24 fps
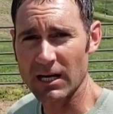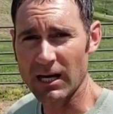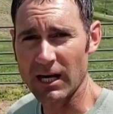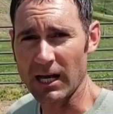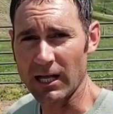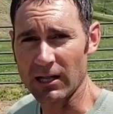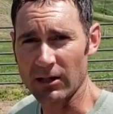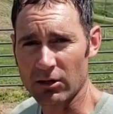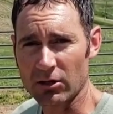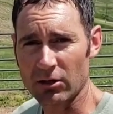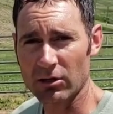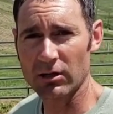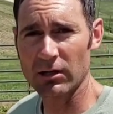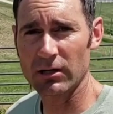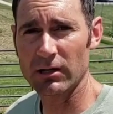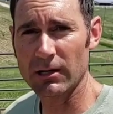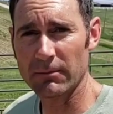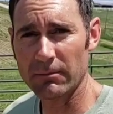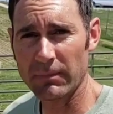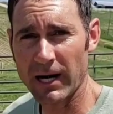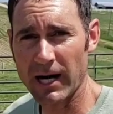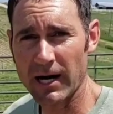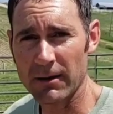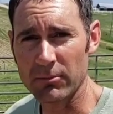and learning to
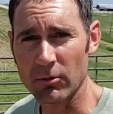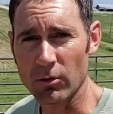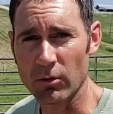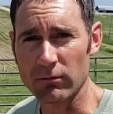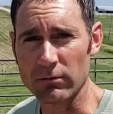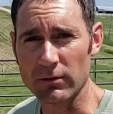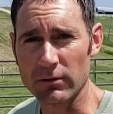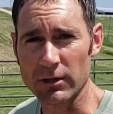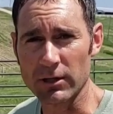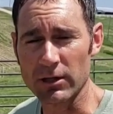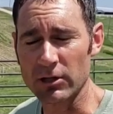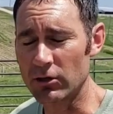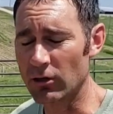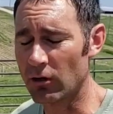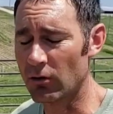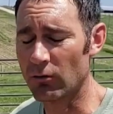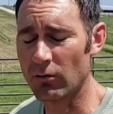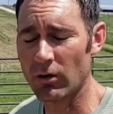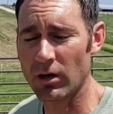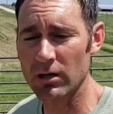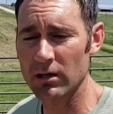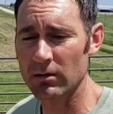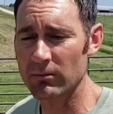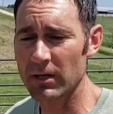pop over. You don't
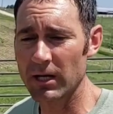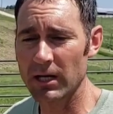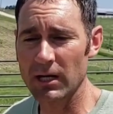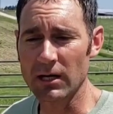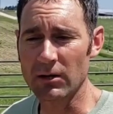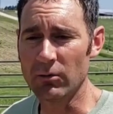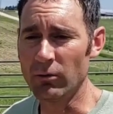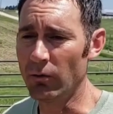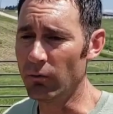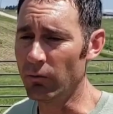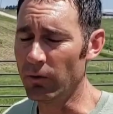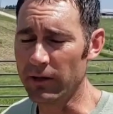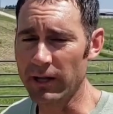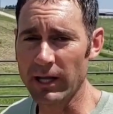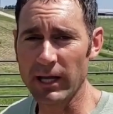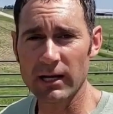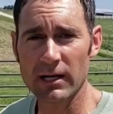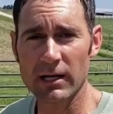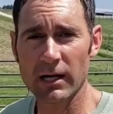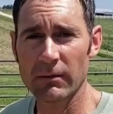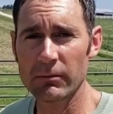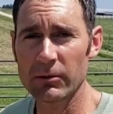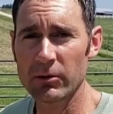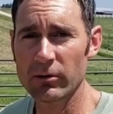want them, when they
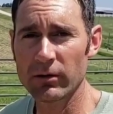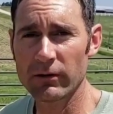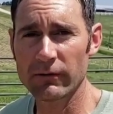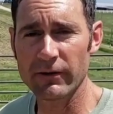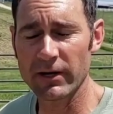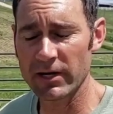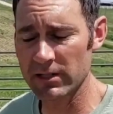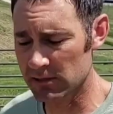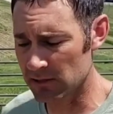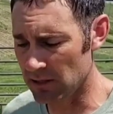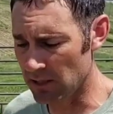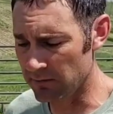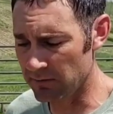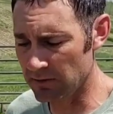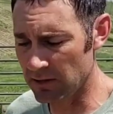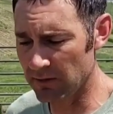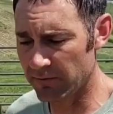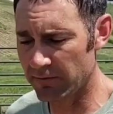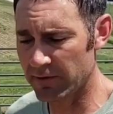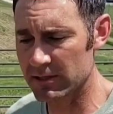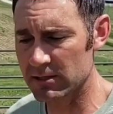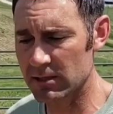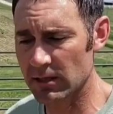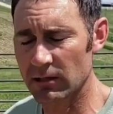come to a fence, even
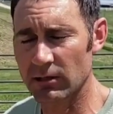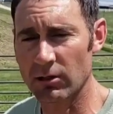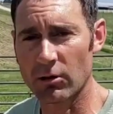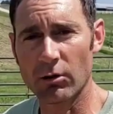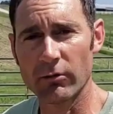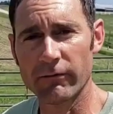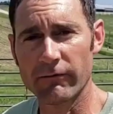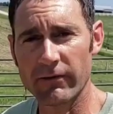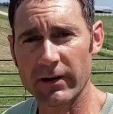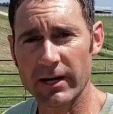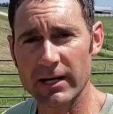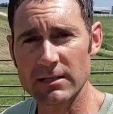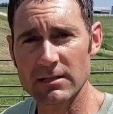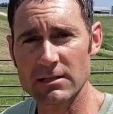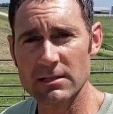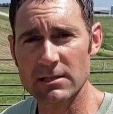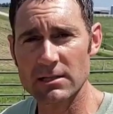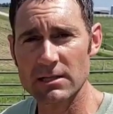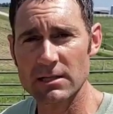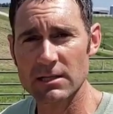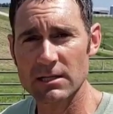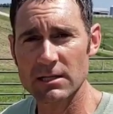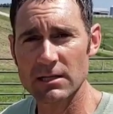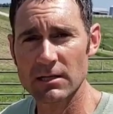if it's a low
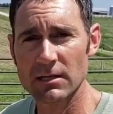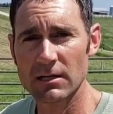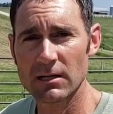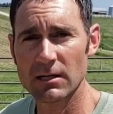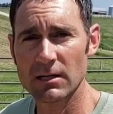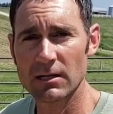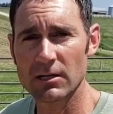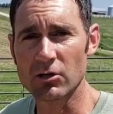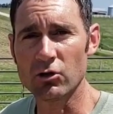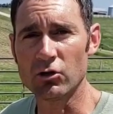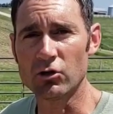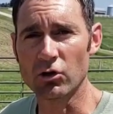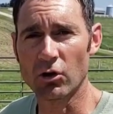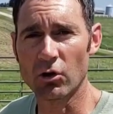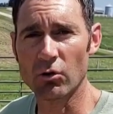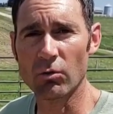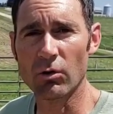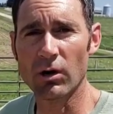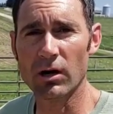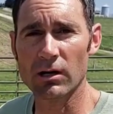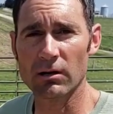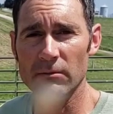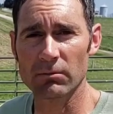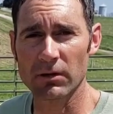fence, you don't
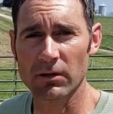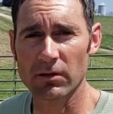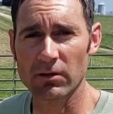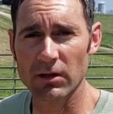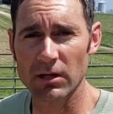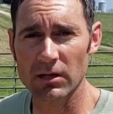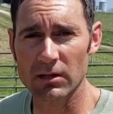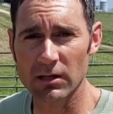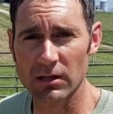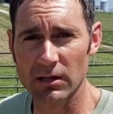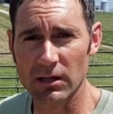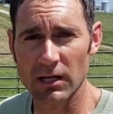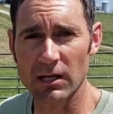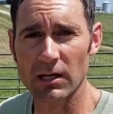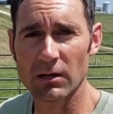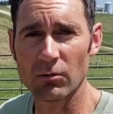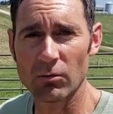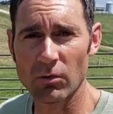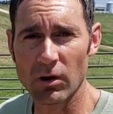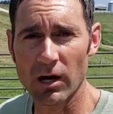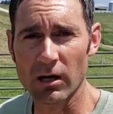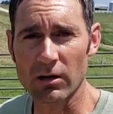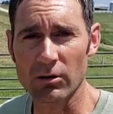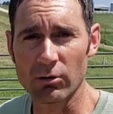want them to think that they can
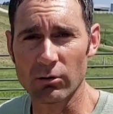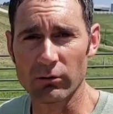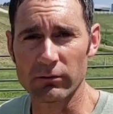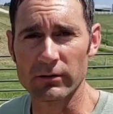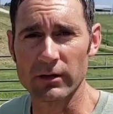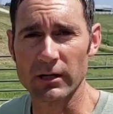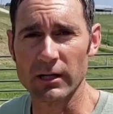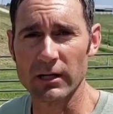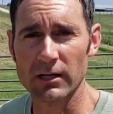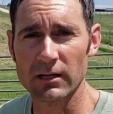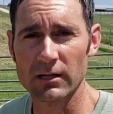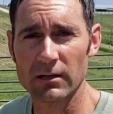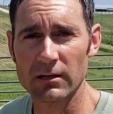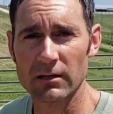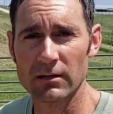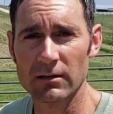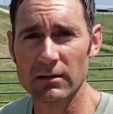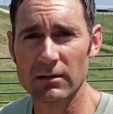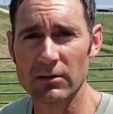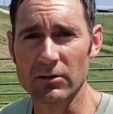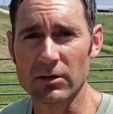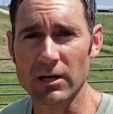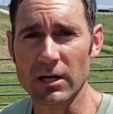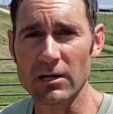walk over it.
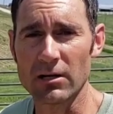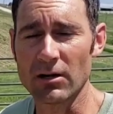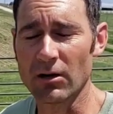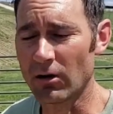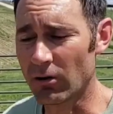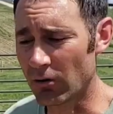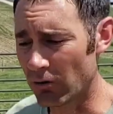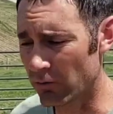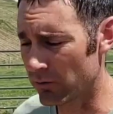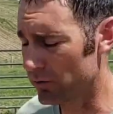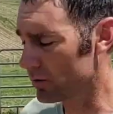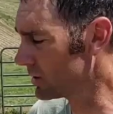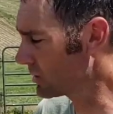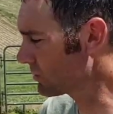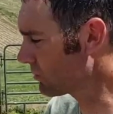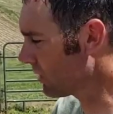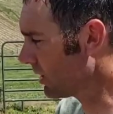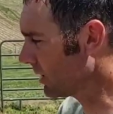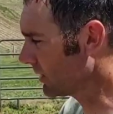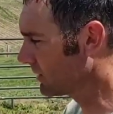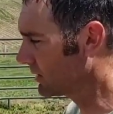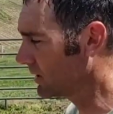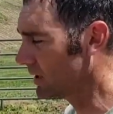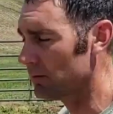Okay, you always
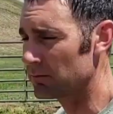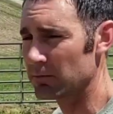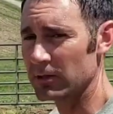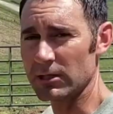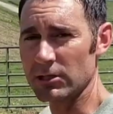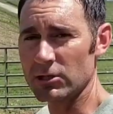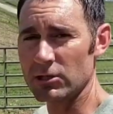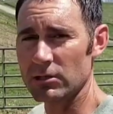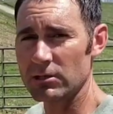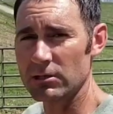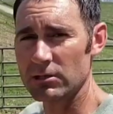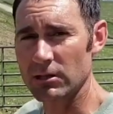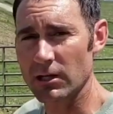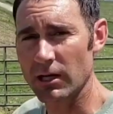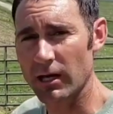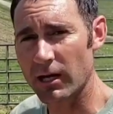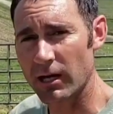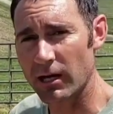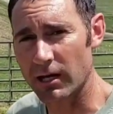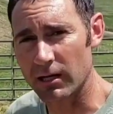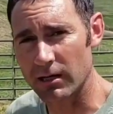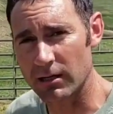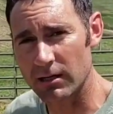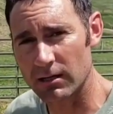want them
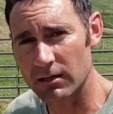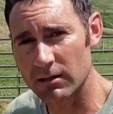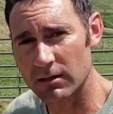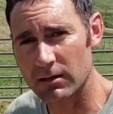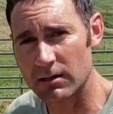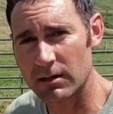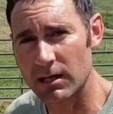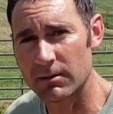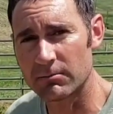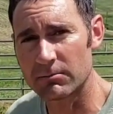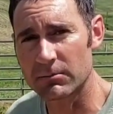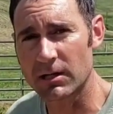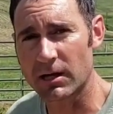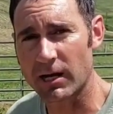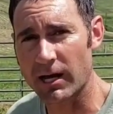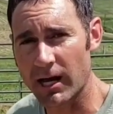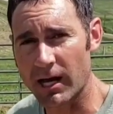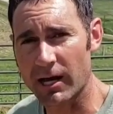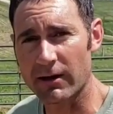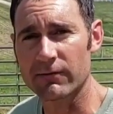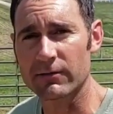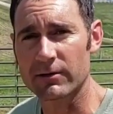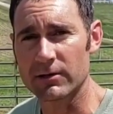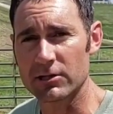to
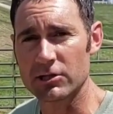have to